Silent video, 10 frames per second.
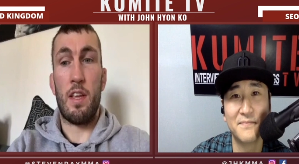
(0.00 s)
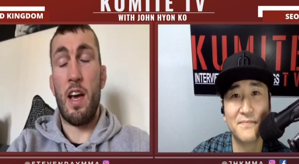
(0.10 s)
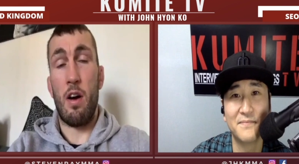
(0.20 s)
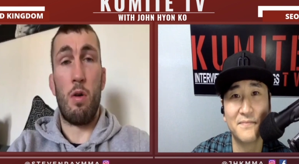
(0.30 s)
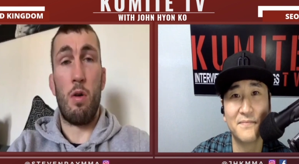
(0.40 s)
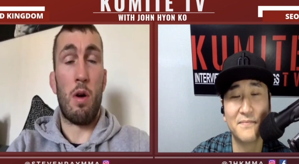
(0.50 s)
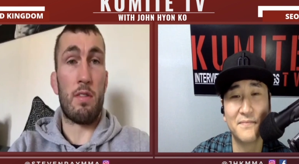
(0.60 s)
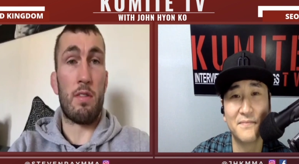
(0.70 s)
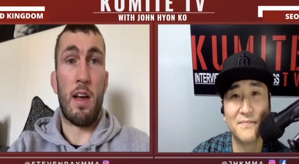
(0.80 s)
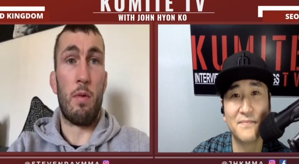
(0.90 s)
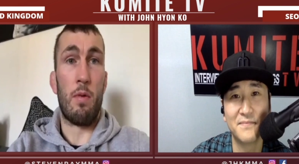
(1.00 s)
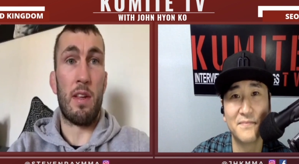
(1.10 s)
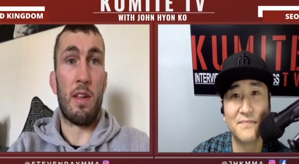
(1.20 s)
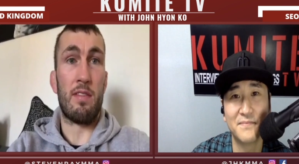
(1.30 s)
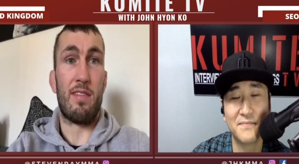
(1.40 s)
Speaker 1: yeah, it all worked out. I
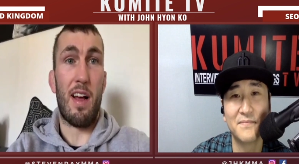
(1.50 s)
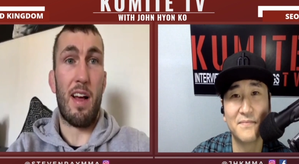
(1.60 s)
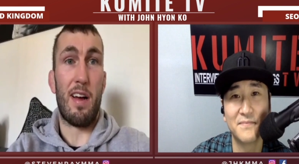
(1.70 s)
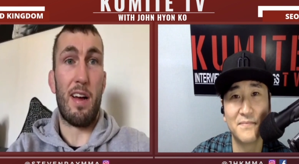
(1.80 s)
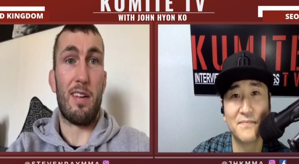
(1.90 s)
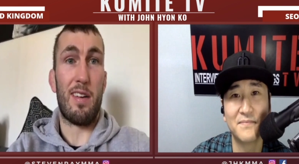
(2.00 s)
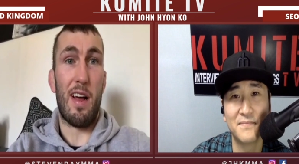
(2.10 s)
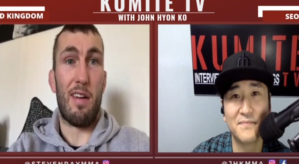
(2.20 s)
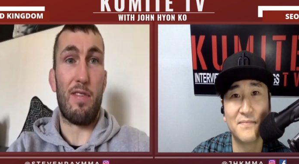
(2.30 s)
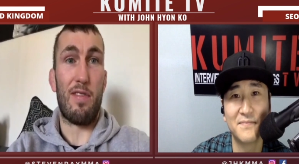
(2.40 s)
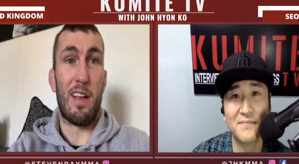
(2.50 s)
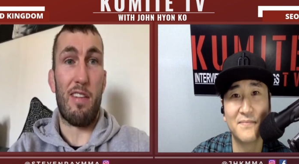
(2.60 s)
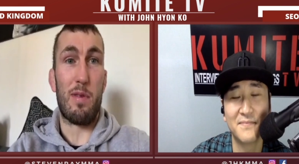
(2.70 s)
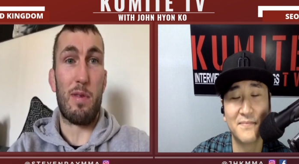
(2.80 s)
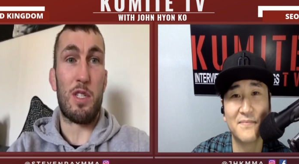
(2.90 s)
mean, I feel like
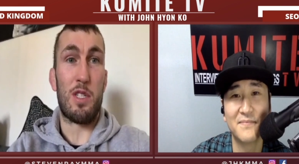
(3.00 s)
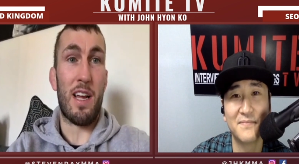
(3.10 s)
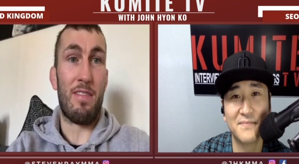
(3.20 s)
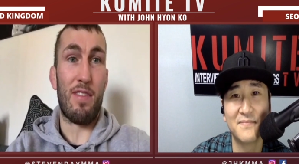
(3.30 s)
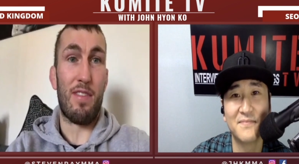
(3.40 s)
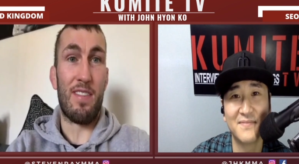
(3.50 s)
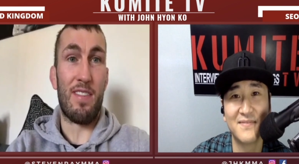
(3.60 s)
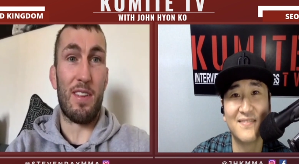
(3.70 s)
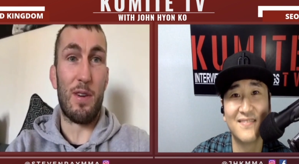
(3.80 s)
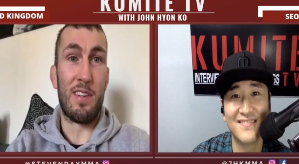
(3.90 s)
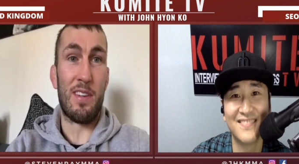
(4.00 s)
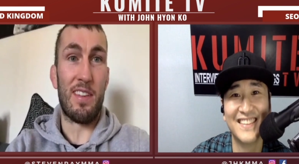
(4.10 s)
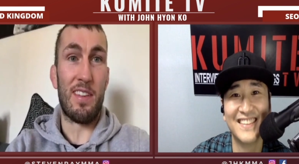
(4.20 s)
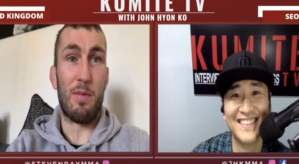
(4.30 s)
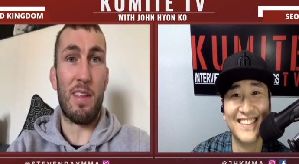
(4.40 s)
I've been training forever though
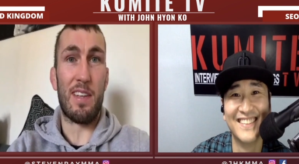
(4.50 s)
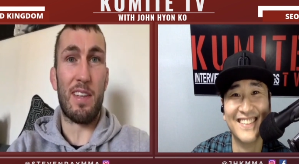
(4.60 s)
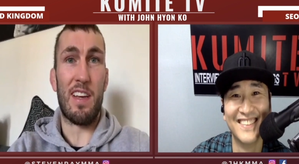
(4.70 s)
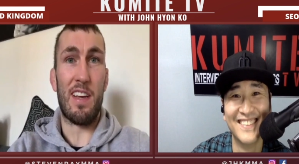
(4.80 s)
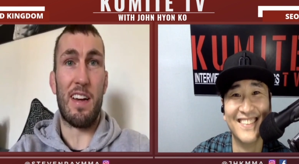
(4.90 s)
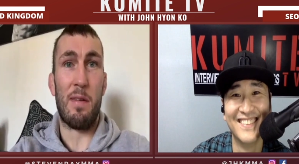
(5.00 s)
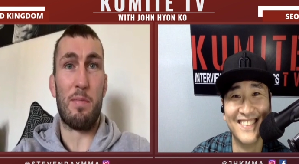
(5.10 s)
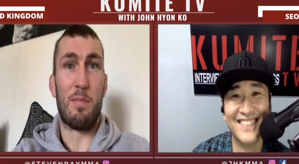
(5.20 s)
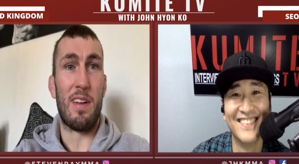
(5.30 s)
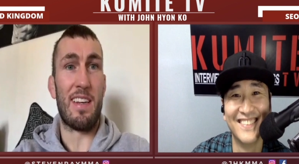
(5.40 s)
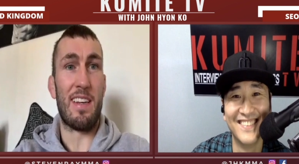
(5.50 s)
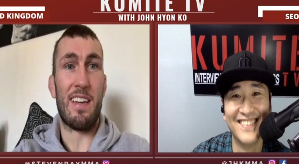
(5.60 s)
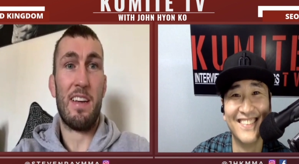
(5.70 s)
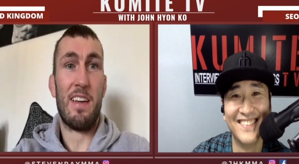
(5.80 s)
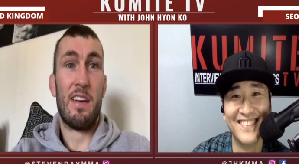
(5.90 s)
with this fight camp. Like,
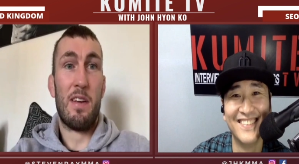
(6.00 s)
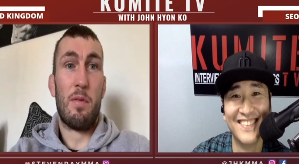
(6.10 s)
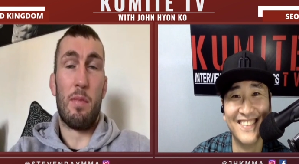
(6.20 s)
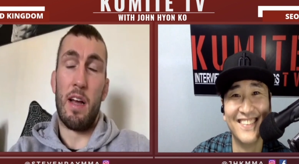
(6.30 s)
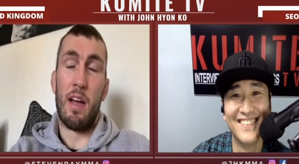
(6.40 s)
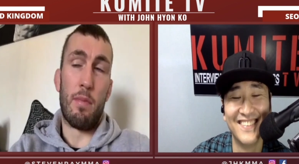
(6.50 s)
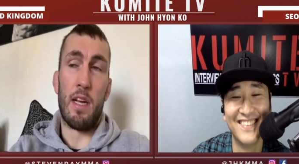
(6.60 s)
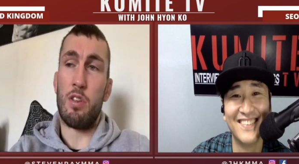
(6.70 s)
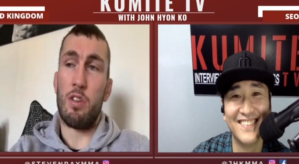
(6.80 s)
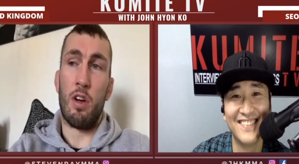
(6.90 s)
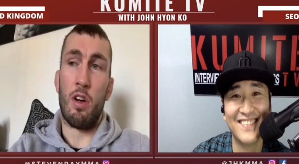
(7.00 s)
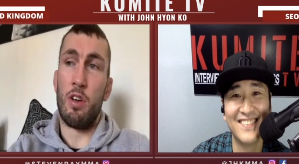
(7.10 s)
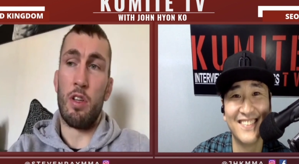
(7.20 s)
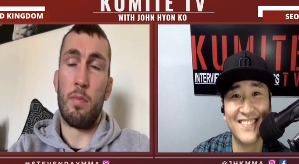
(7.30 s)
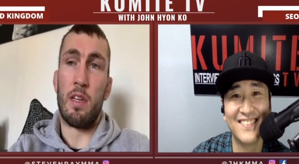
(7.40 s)
but but it's all
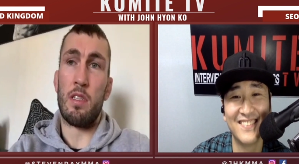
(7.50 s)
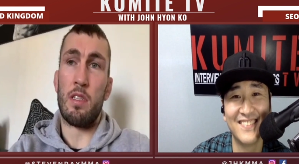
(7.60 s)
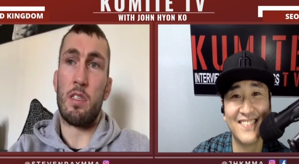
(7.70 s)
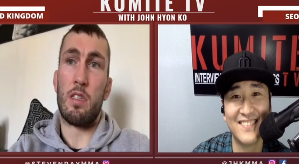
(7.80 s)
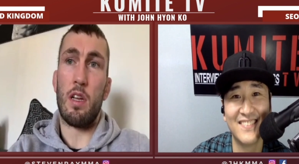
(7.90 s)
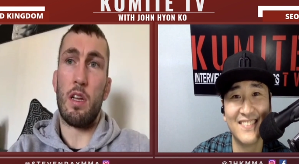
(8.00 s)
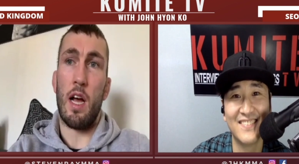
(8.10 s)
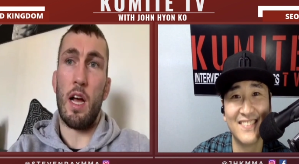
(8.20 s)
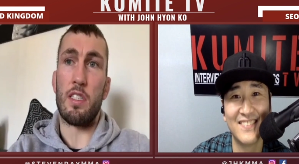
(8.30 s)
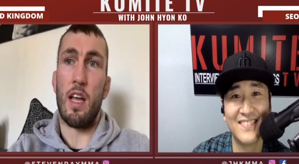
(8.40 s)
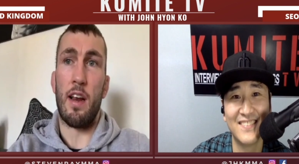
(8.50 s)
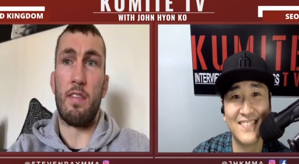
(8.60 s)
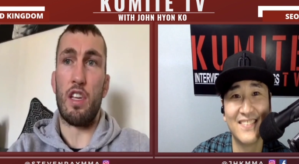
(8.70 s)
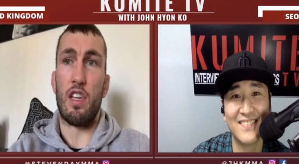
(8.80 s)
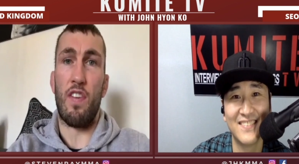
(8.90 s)
good. It means I started
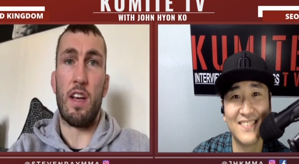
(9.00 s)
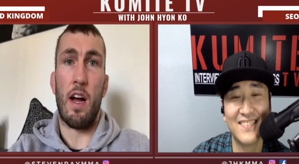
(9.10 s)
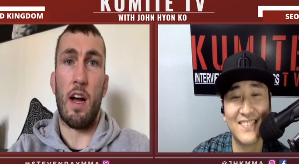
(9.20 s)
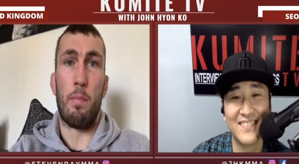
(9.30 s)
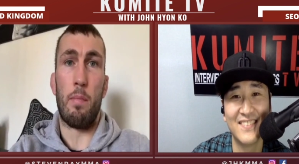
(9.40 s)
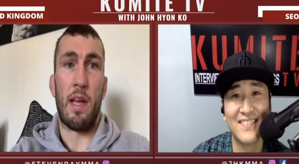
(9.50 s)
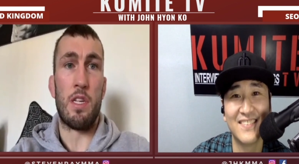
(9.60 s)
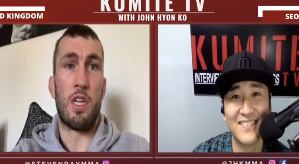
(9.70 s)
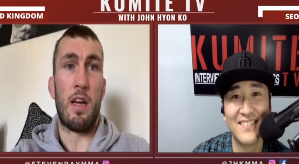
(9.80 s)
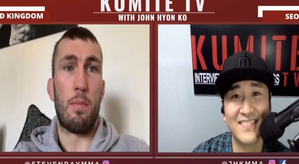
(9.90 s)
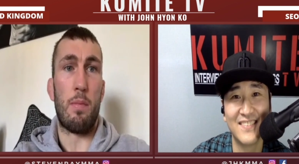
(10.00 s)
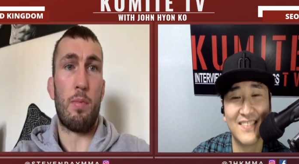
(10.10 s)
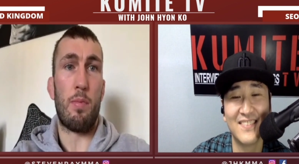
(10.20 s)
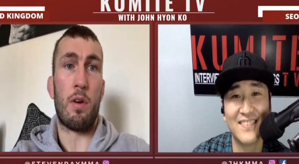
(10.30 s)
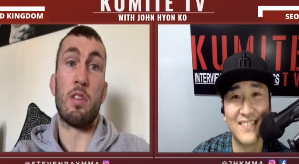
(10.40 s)
this fight camp in shape
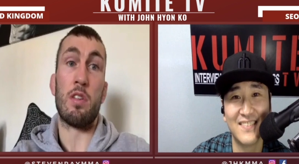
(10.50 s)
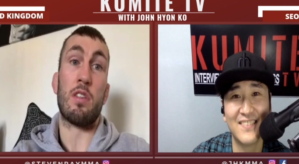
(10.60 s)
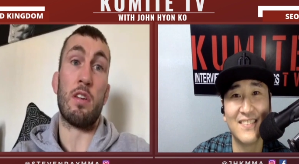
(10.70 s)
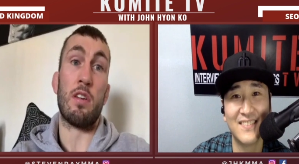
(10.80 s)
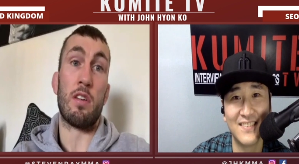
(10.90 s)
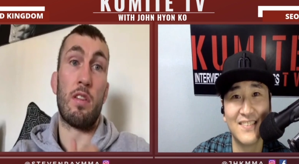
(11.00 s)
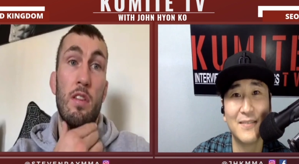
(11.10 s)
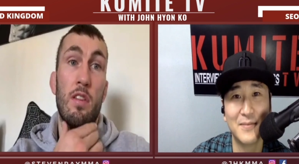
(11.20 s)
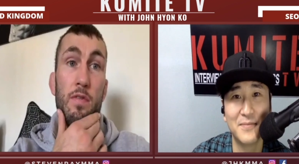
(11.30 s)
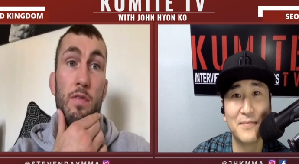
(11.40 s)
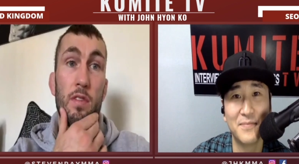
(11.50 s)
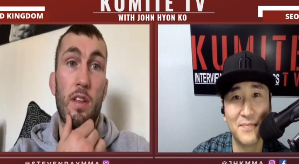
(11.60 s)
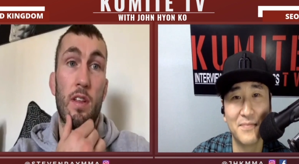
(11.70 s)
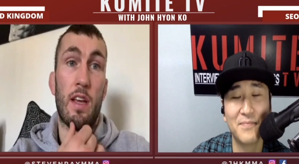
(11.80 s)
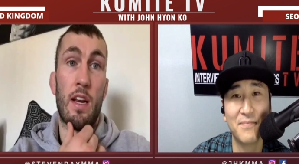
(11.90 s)
because the the
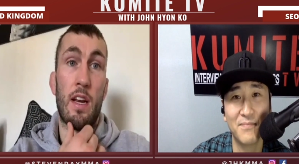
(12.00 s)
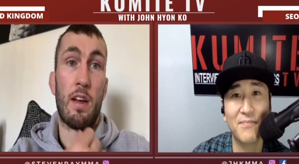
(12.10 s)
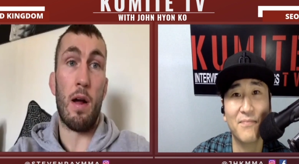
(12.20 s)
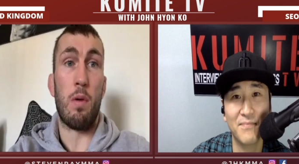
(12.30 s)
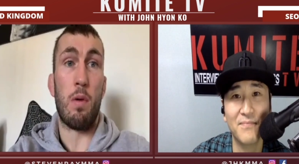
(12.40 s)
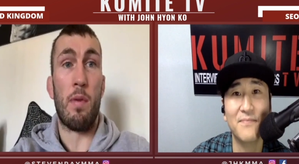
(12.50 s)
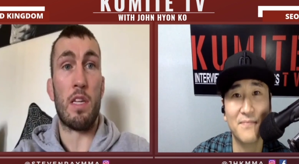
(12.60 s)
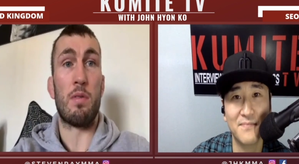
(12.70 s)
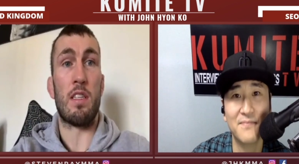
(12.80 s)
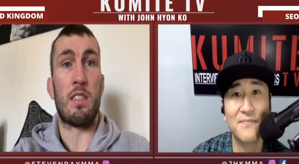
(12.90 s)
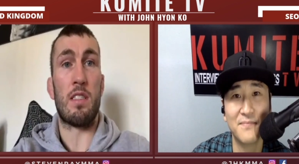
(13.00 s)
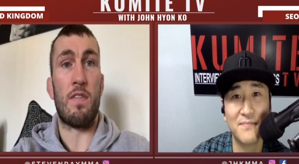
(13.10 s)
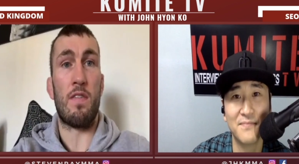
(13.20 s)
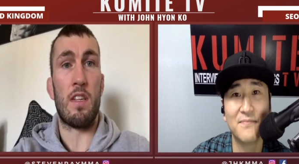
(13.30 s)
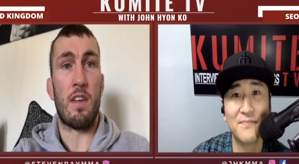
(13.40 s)
the kind of grappling match was at
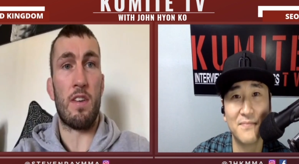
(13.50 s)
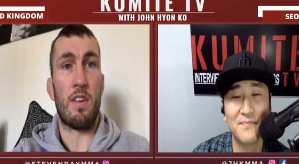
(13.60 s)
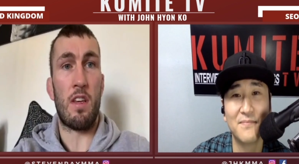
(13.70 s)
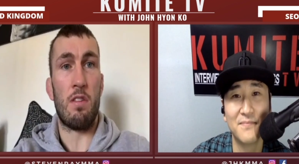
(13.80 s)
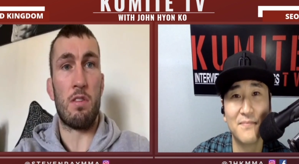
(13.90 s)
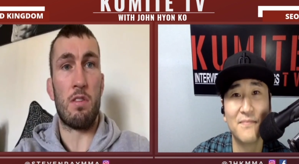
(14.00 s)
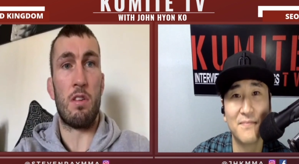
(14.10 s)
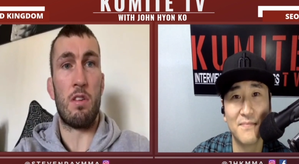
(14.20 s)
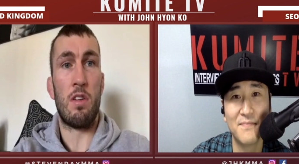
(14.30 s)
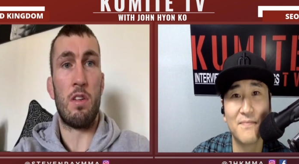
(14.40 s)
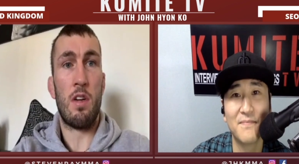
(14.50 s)
77 kilos, so